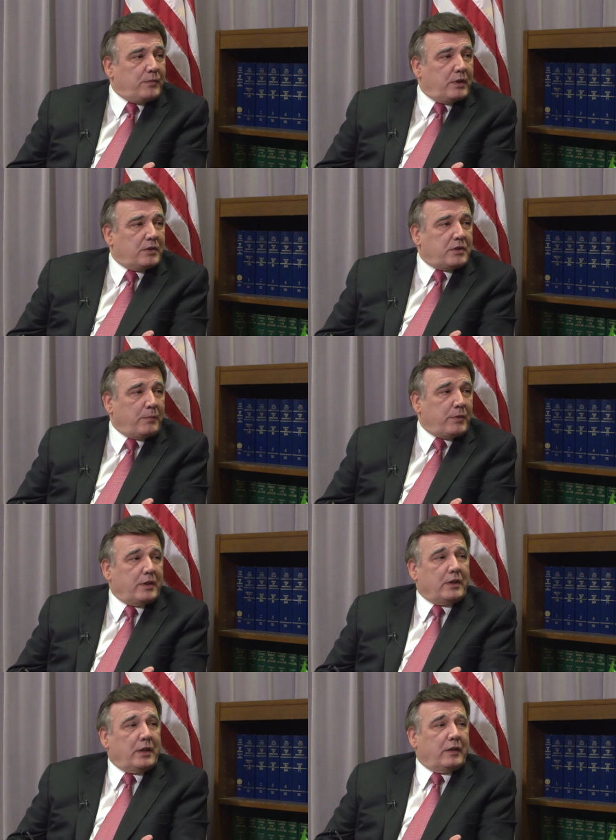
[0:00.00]
It's
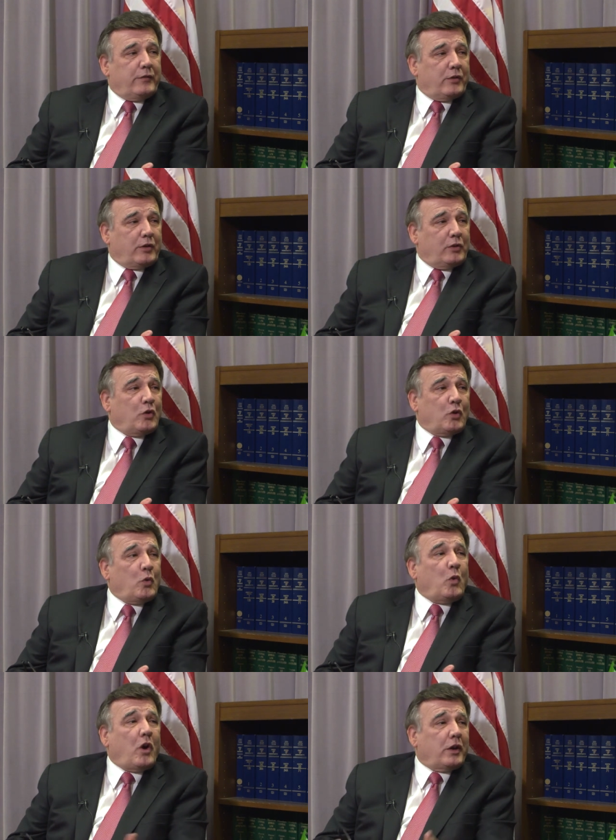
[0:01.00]
something that if you're a
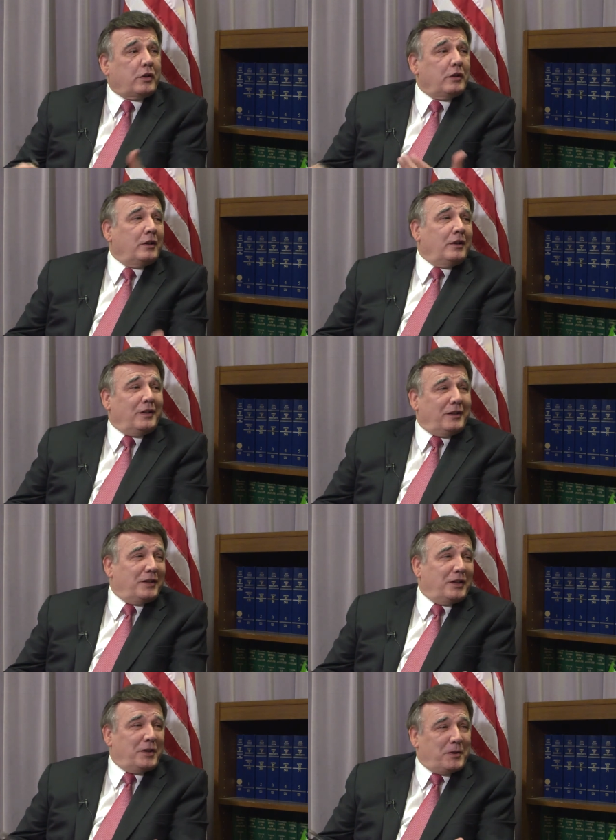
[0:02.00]
local water
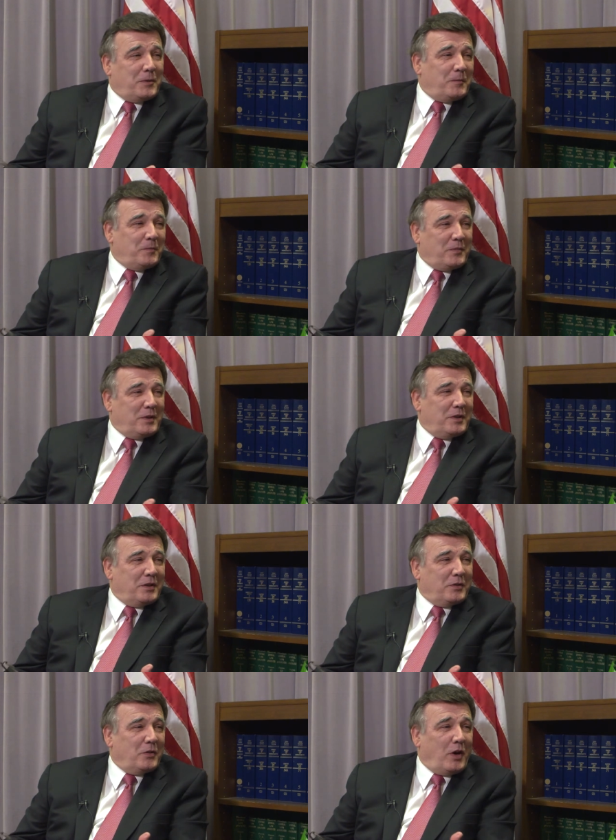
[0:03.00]

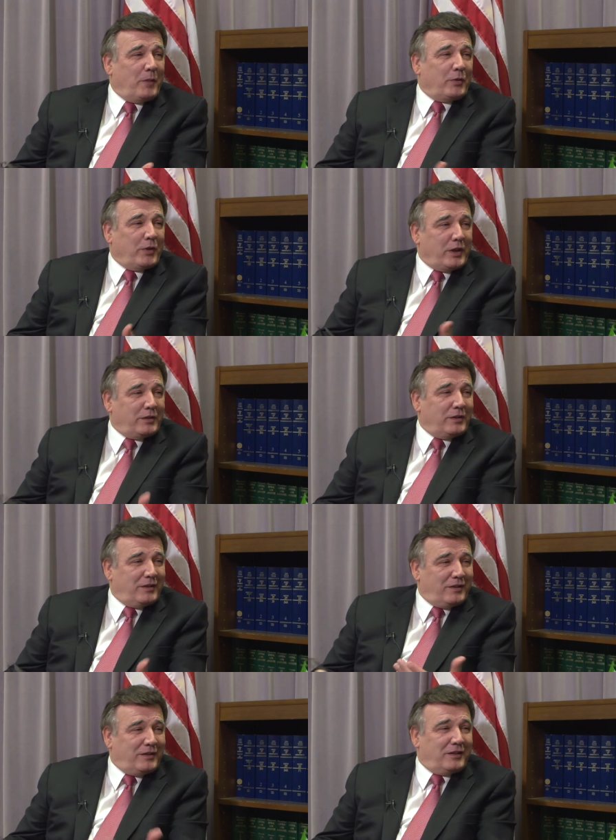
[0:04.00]
operator,
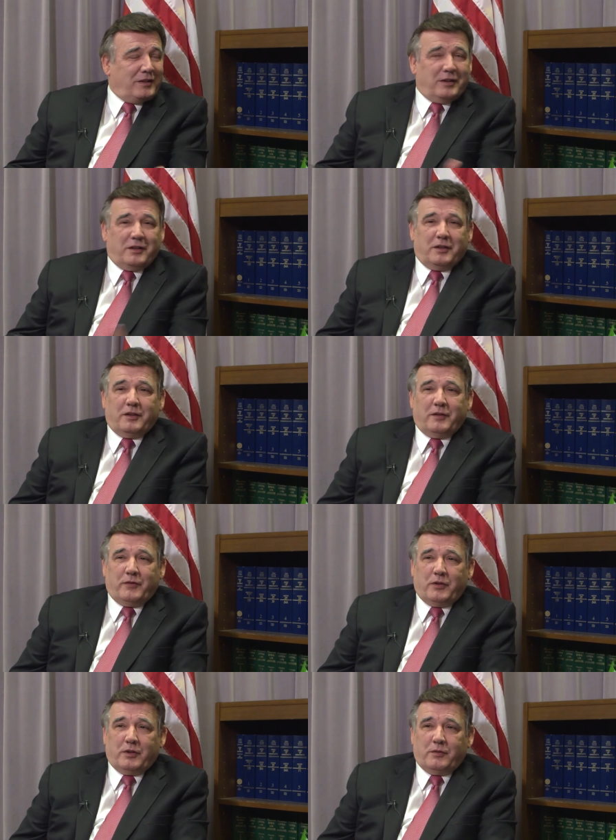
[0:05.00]

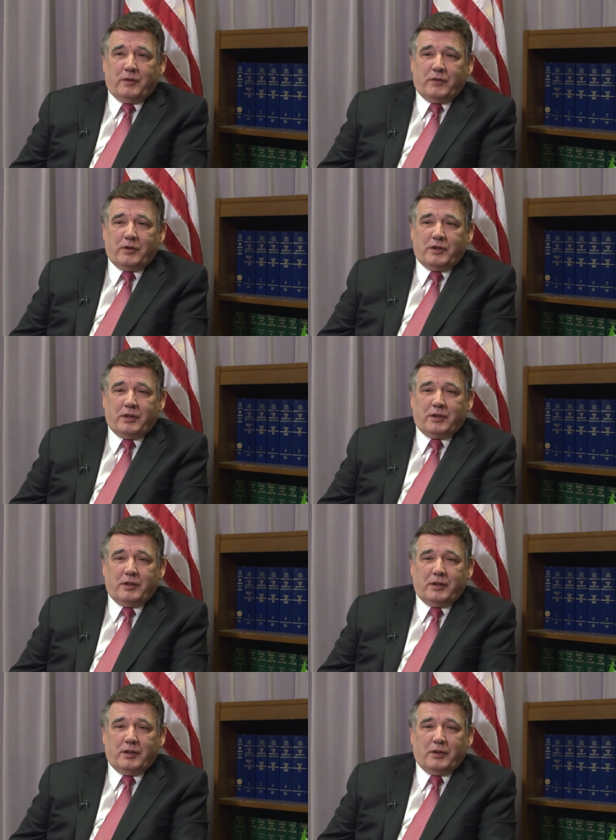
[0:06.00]
if you're
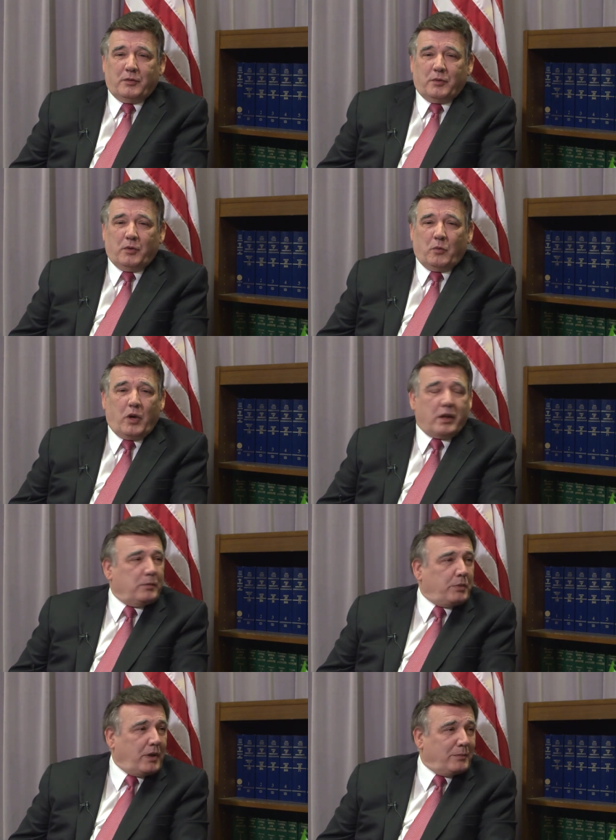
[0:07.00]
dealing with a water
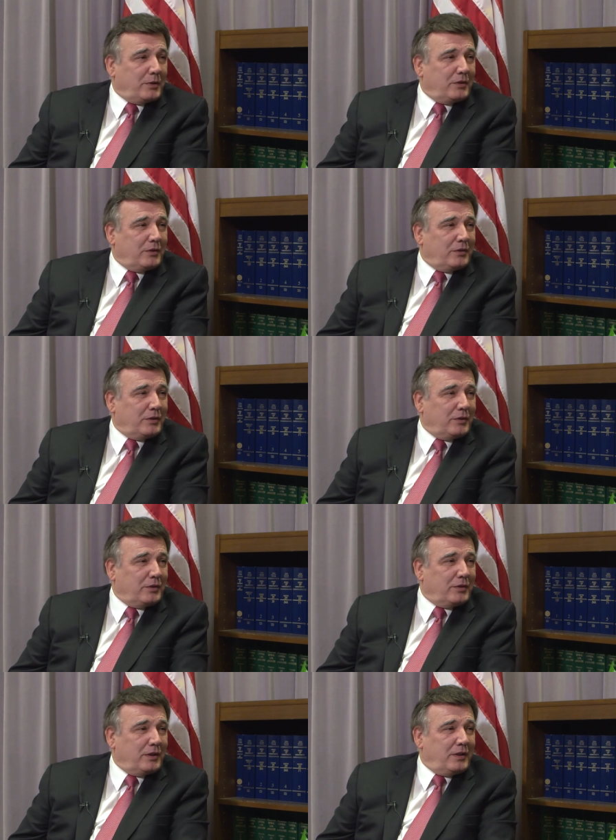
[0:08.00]
department or
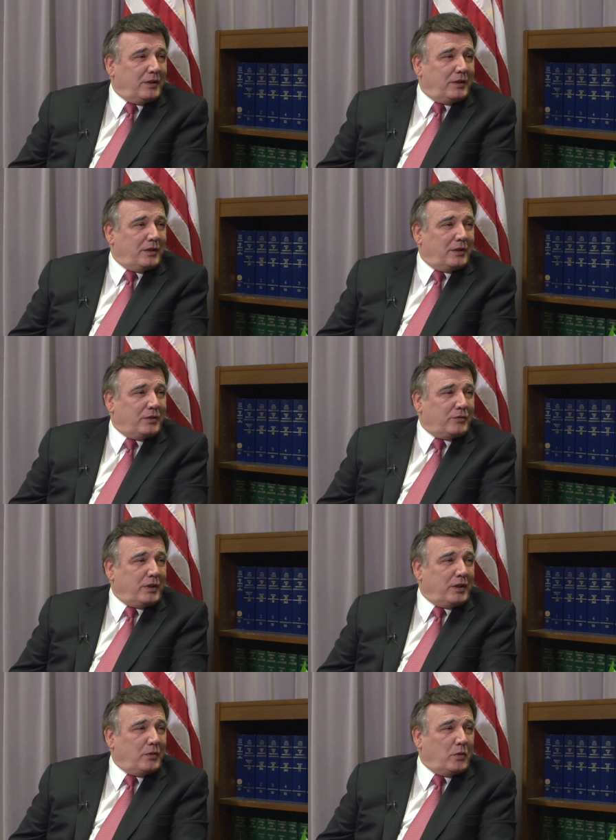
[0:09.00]
you're a
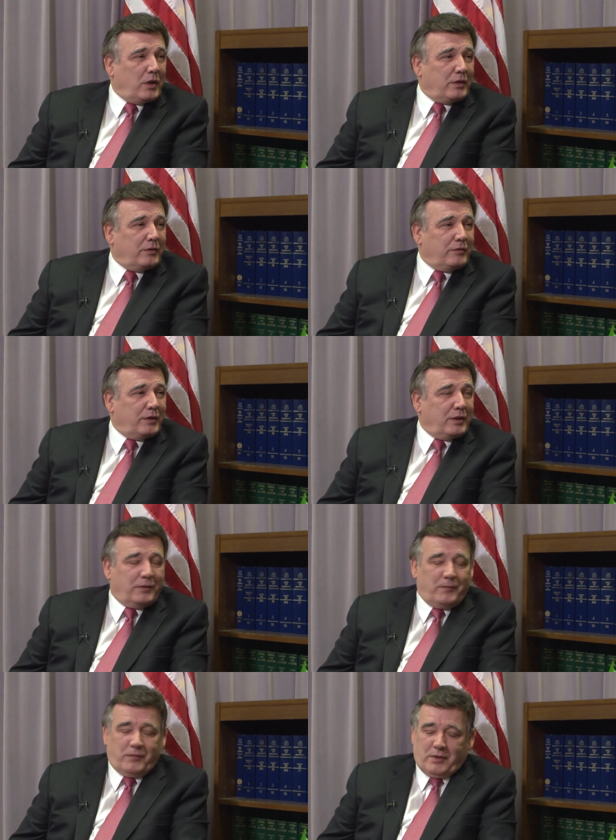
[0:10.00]
drinking
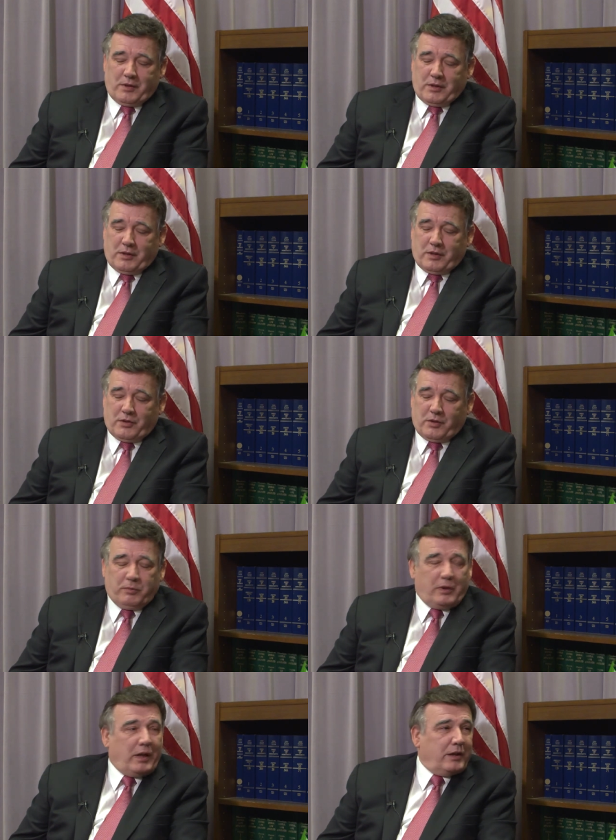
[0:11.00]
water
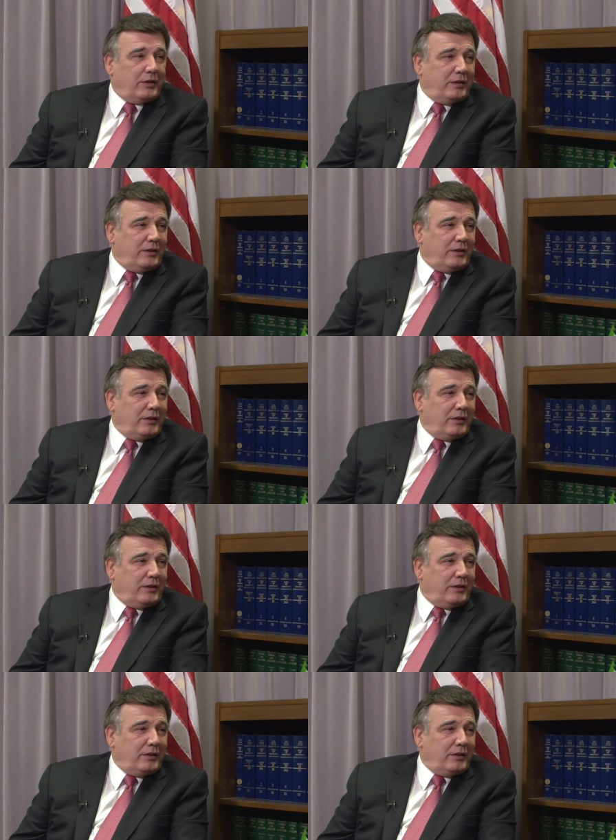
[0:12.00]
supplier,